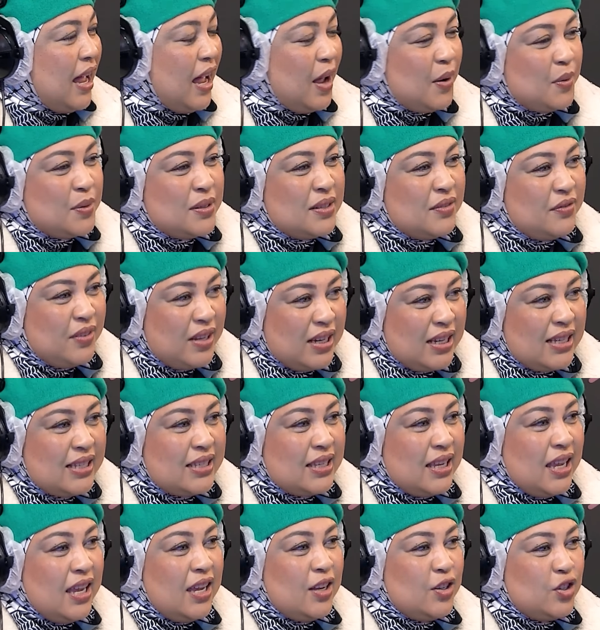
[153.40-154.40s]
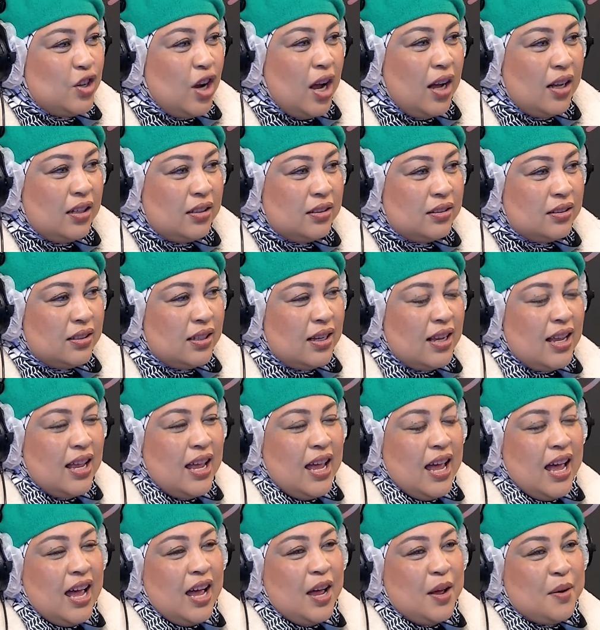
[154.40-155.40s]
was a very scared child.
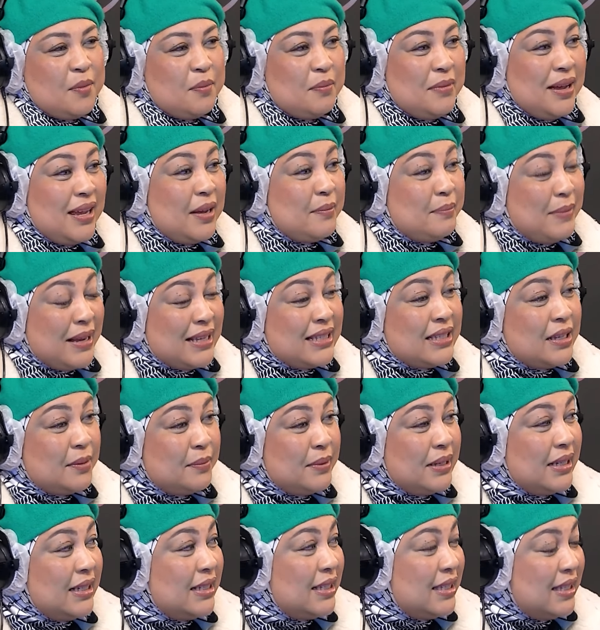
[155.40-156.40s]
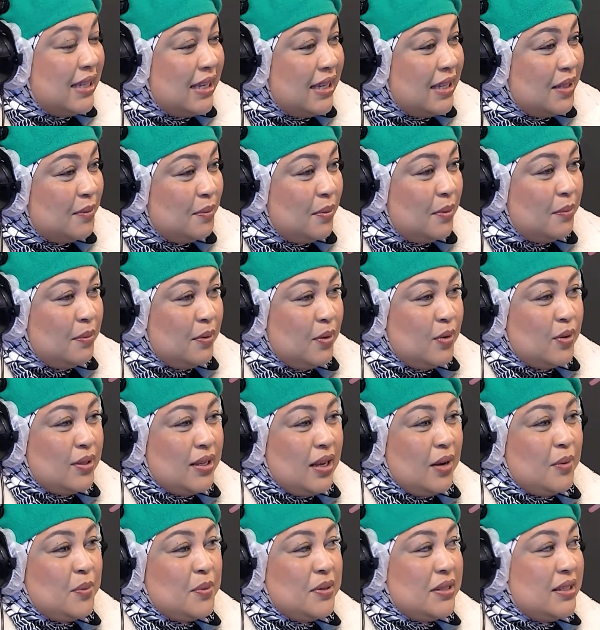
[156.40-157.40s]
My siblings teased me because
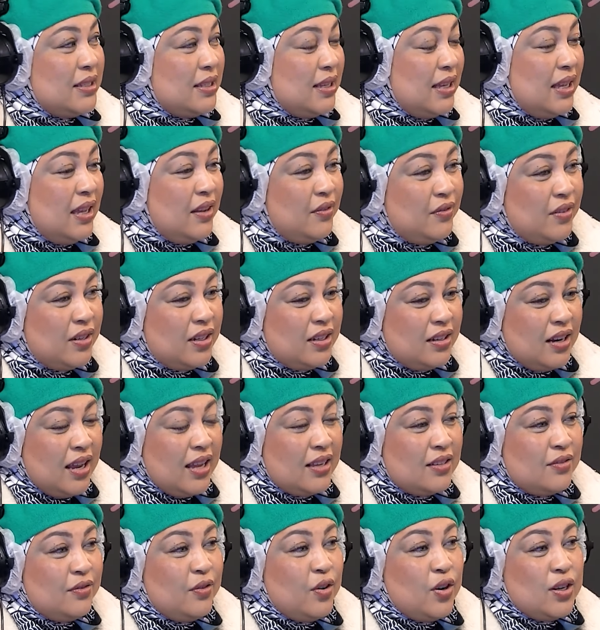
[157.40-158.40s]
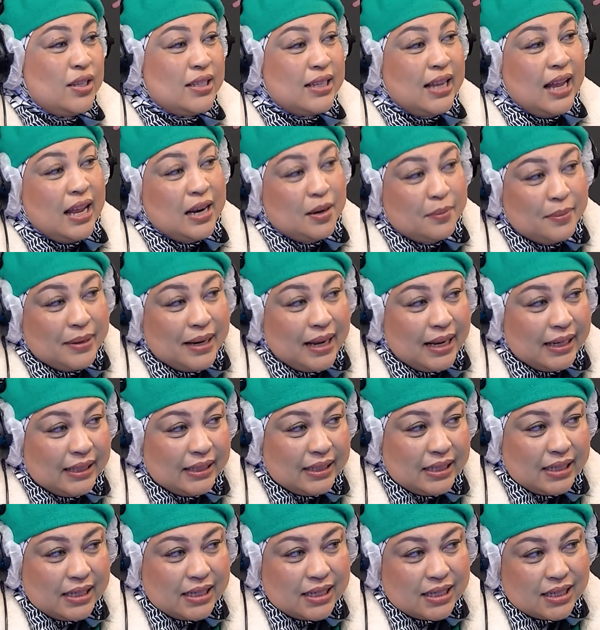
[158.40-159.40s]
I was even as far as
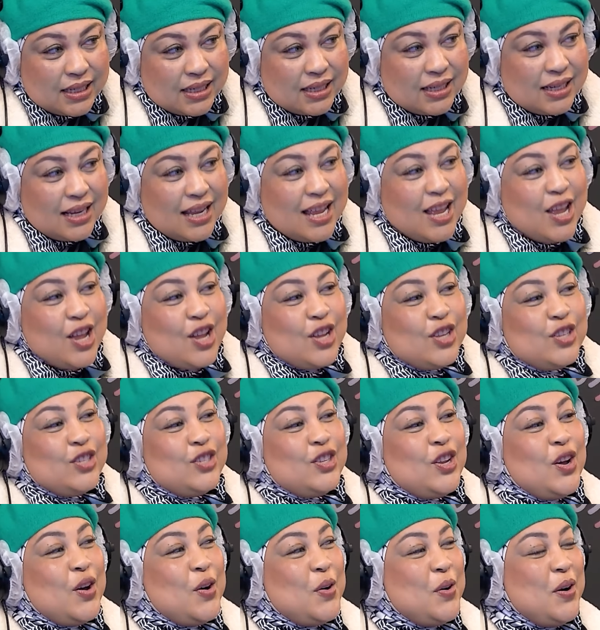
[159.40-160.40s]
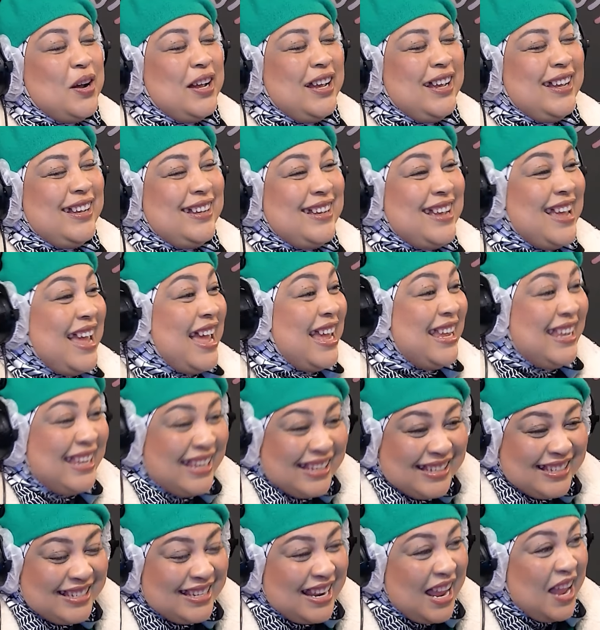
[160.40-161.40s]
colorblind. So
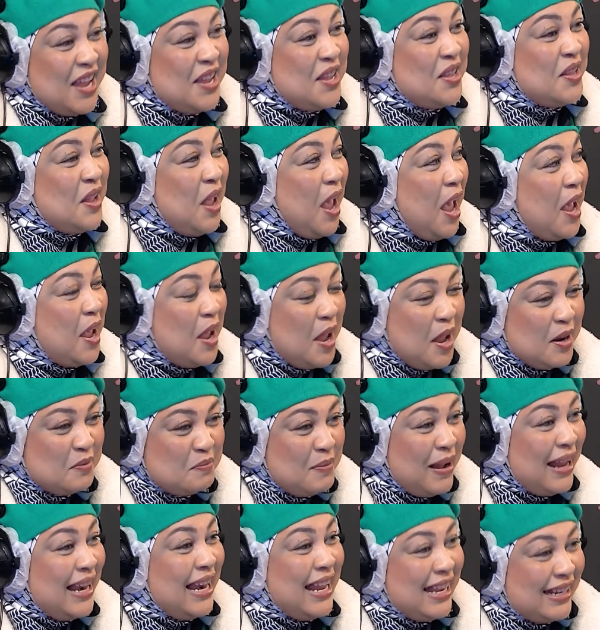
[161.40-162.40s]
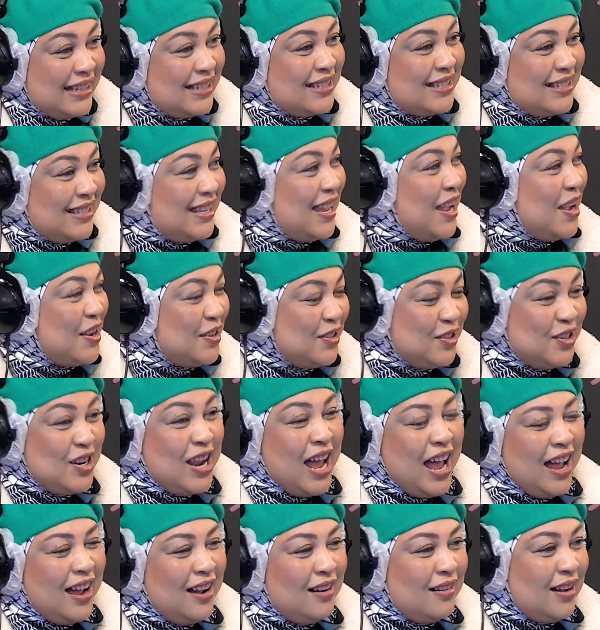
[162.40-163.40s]
yet at my later stage
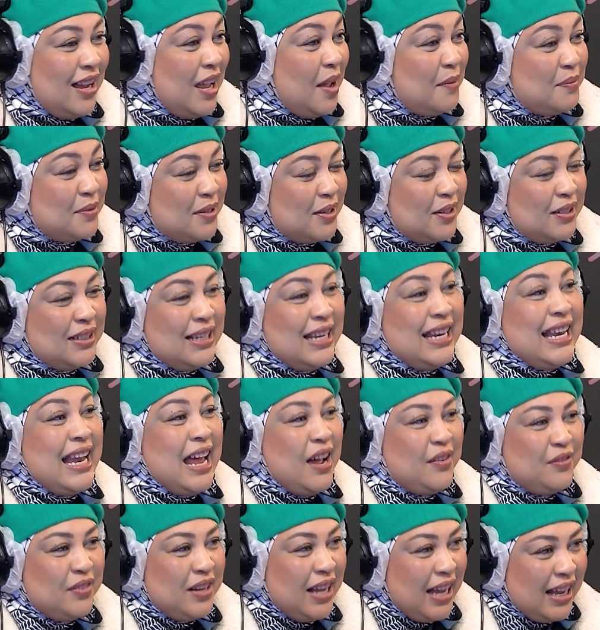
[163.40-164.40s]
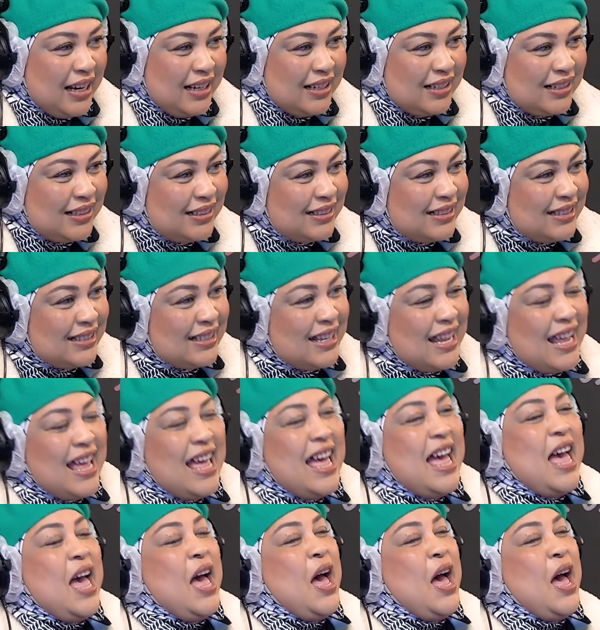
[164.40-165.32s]
now, I absolutely love colors. Mm.